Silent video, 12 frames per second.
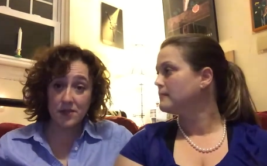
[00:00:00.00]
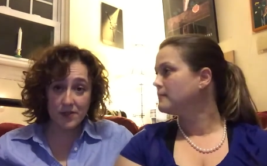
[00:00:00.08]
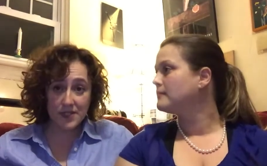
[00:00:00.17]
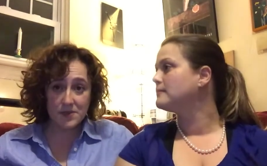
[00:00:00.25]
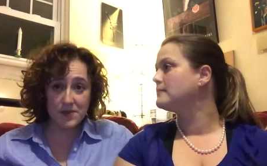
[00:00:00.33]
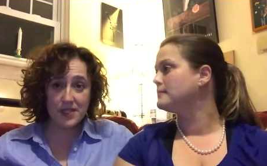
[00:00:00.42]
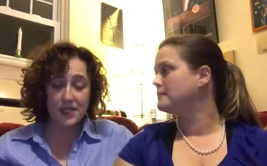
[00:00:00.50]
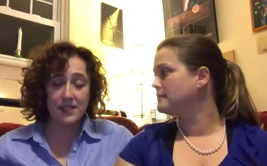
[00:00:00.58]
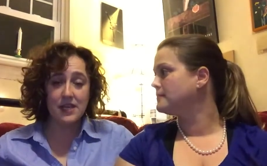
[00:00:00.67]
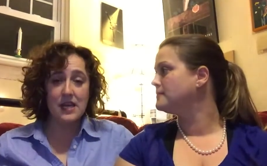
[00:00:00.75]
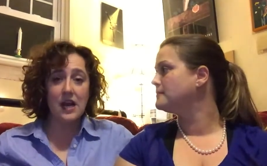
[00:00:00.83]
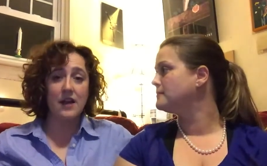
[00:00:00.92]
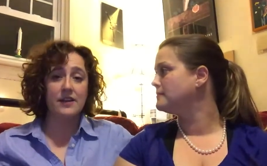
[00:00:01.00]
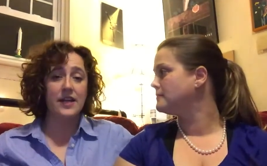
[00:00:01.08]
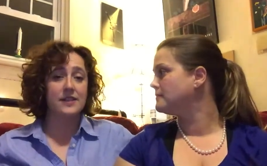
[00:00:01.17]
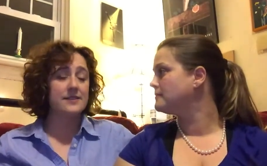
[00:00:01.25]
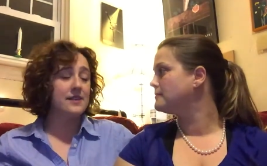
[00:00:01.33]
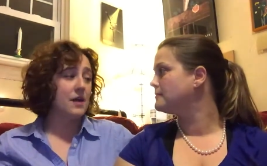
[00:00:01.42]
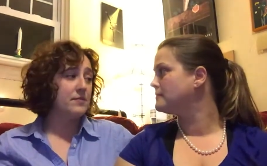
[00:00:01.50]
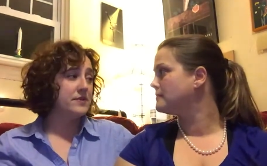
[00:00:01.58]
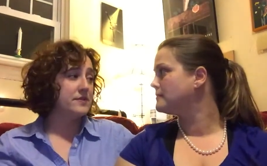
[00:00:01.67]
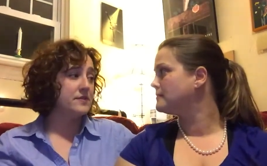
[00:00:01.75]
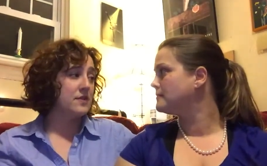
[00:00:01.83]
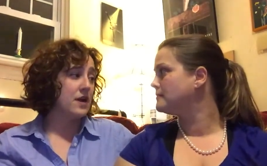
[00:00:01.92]
Speaker 1: agrees with it. Our next stop
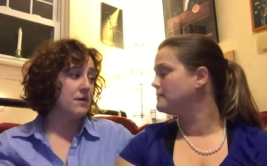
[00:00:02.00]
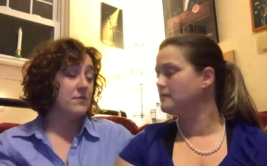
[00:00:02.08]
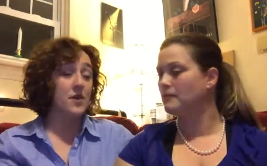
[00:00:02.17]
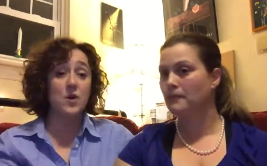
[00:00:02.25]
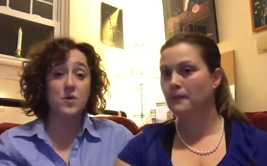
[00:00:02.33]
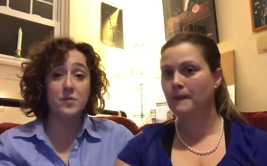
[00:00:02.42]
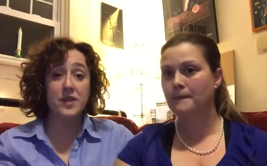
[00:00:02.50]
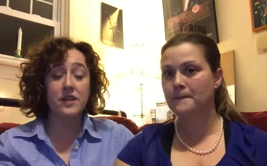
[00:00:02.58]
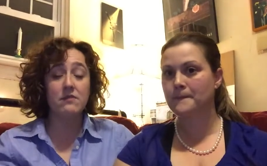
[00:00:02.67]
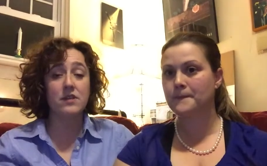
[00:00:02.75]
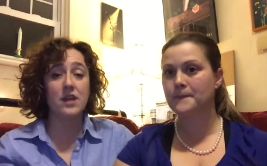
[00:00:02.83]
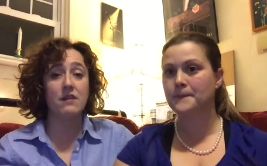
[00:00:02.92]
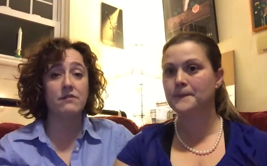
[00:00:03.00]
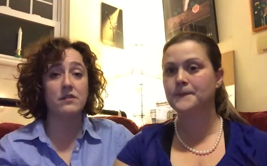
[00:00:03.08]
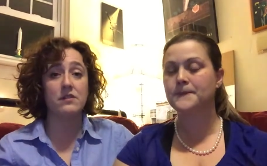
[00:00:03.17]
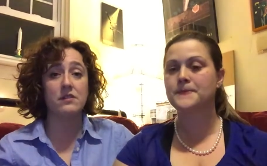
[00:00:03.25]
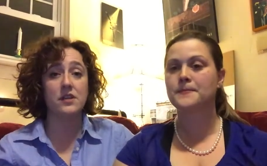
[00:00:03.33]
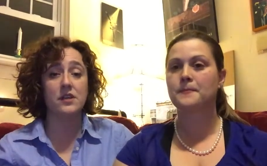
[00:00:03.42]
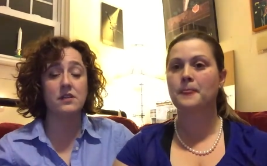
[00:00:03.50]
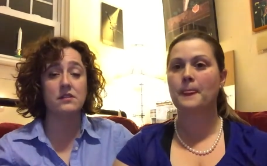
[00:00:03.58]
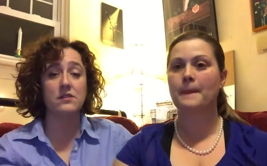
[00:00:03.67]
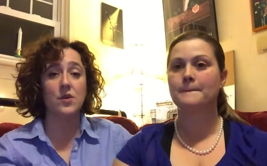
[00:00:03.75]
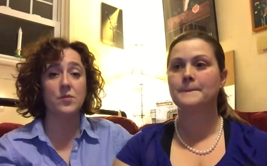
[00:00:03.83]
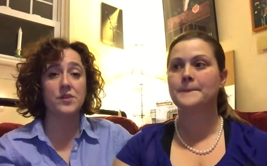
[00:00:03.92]
is um, the OB, and we have a, a an
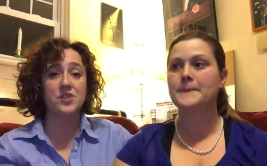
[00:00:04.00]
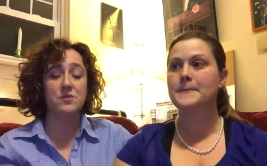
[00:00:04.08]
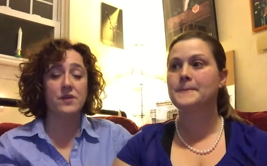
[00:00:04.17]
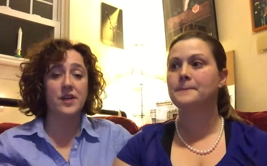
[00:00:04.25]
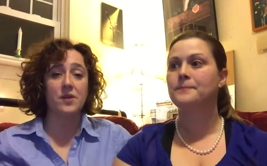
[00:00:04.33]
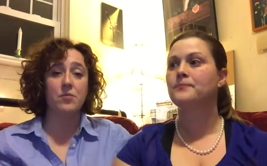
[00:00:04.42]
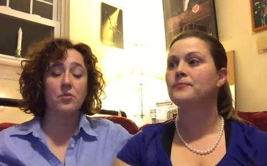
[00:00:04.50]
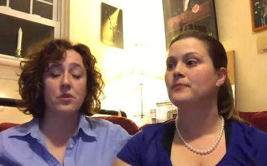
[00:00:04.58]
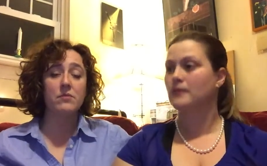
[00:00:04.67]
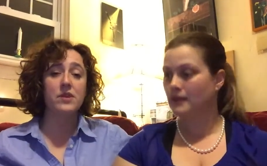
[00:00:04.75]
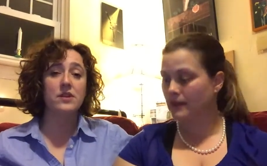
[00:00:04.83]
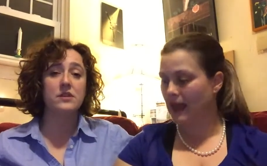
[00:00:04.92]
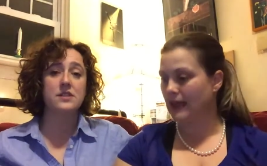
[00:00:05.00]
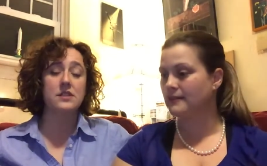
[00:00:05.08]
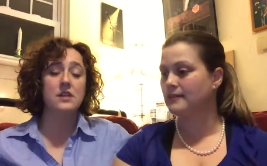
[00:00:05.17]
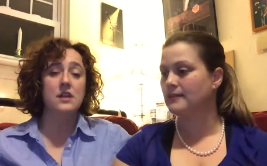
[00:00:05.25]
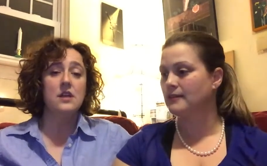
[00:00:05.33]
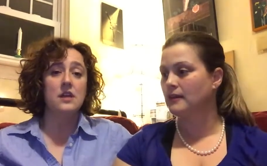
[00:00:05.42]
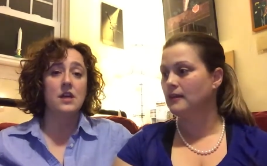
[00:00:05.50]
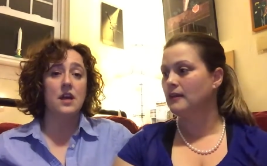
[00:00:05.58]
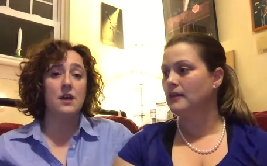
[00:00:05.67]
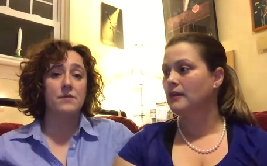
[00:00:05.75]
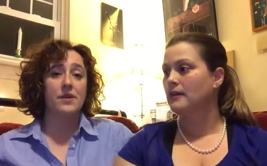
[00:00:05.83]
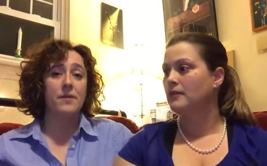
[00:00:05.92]
OBGYN appointment. Yes.
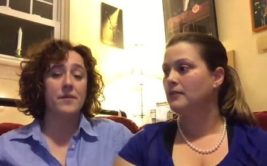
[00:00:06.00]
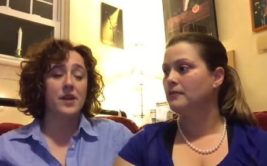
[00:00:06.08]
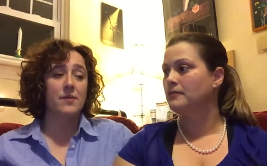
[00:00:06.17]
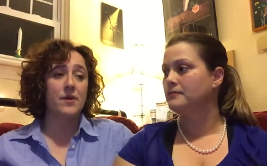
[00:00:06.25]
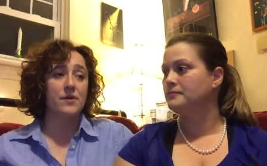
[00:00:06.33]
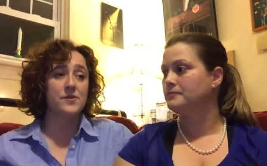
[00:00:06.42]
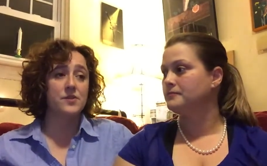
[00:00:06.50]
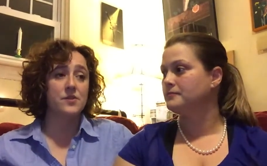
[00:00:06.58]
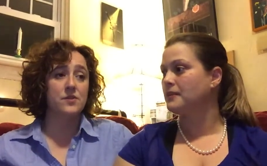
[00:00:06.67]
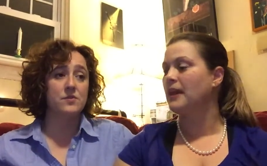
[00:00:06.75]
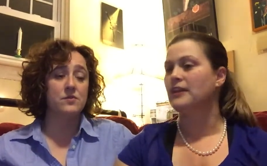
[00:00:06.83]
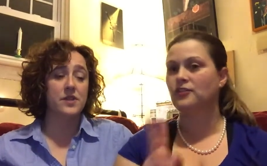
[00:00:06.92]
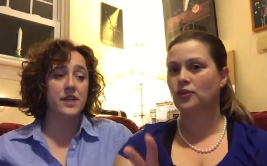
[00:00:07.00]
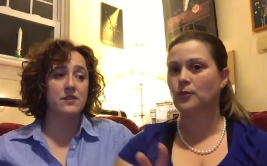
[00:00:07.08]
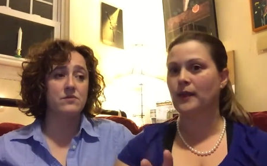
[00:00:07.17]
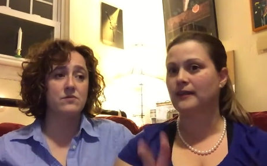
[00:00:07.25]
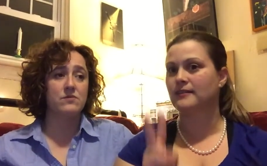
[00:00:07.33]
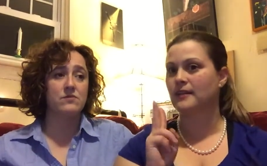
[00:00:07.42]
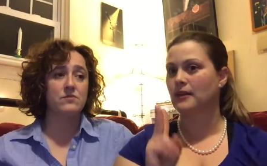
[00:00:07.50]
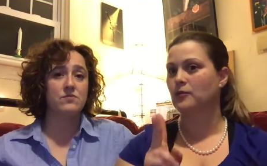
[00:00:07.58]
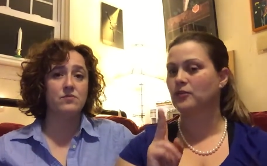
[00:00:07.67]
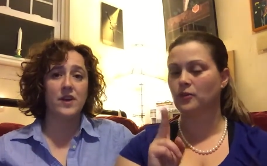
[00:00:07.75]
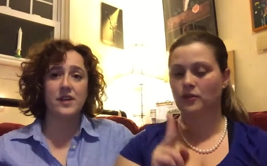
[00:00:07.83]
Um, coming up also yeah, in like, two weeks, like so